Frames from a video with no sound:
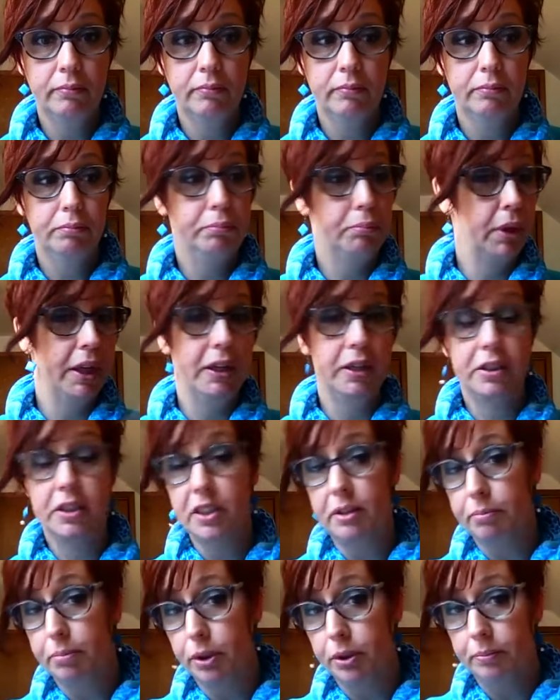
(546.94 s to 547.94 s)
Plain and
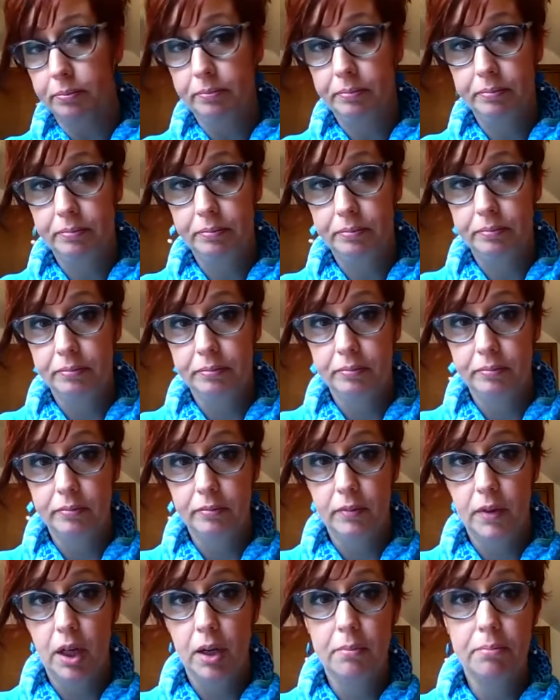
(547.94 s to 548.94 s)
simple.
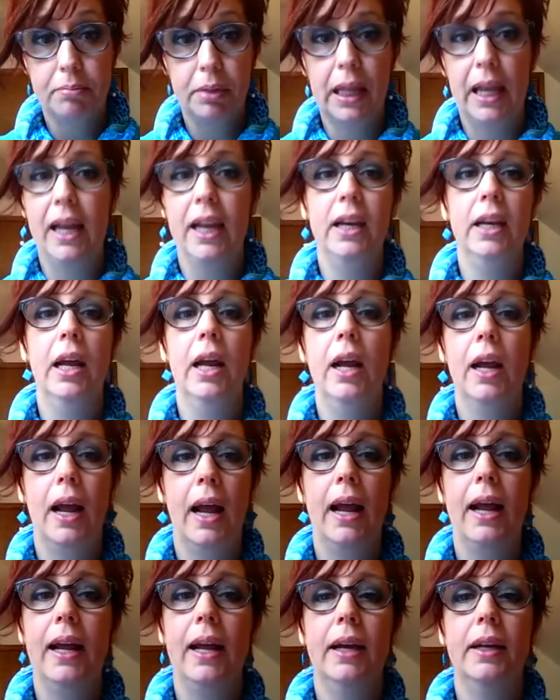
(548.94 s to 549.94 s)
Plain
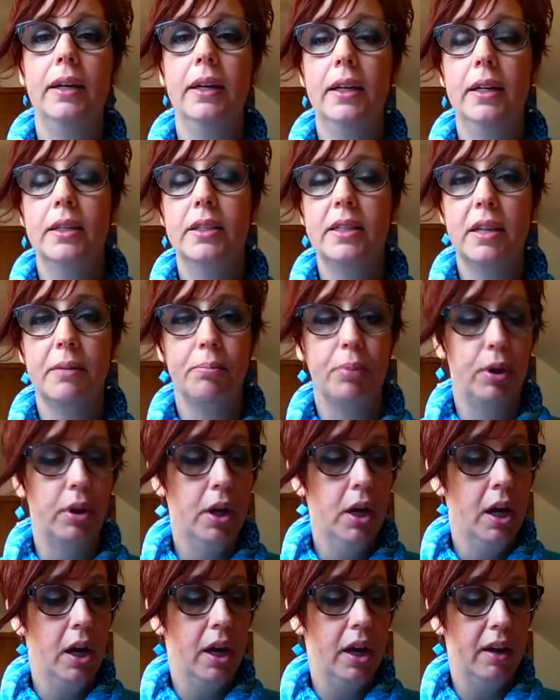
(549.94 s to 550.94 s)
and simple
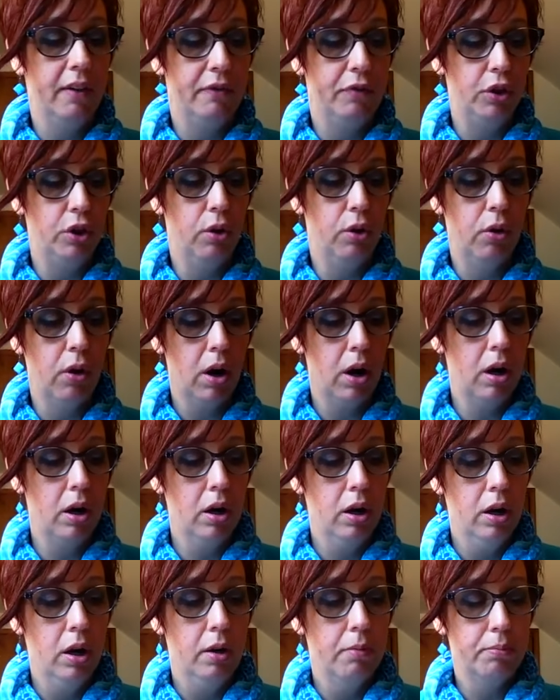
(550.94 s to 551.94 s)
if your
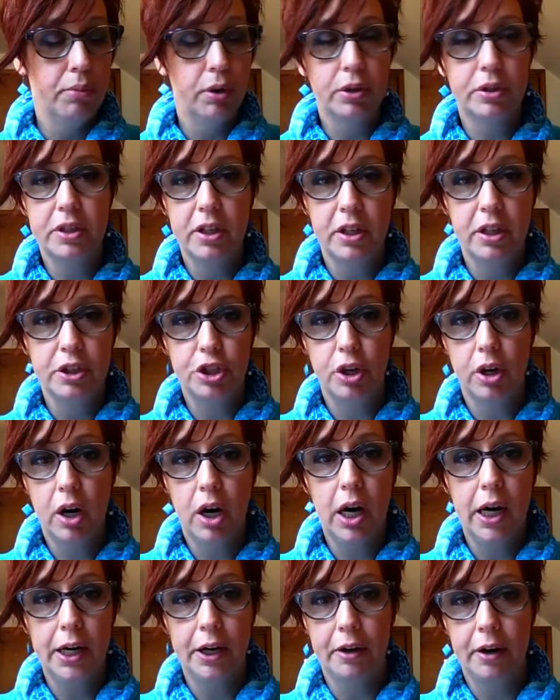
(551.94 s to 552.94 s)
person that you're
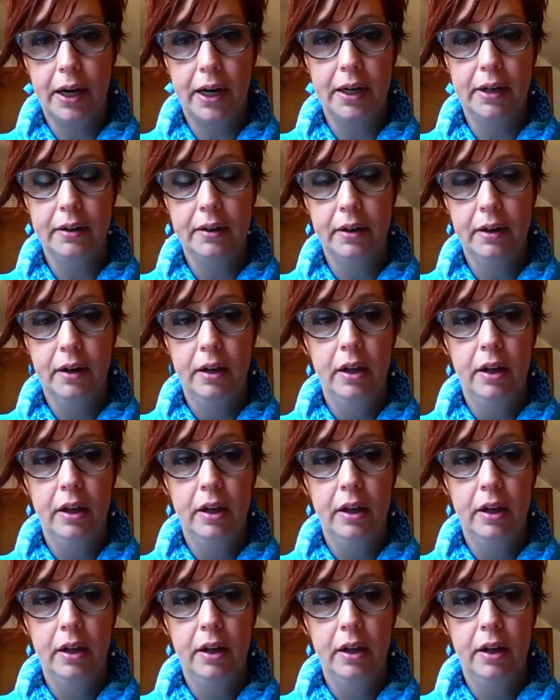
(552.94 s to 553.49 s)
hiring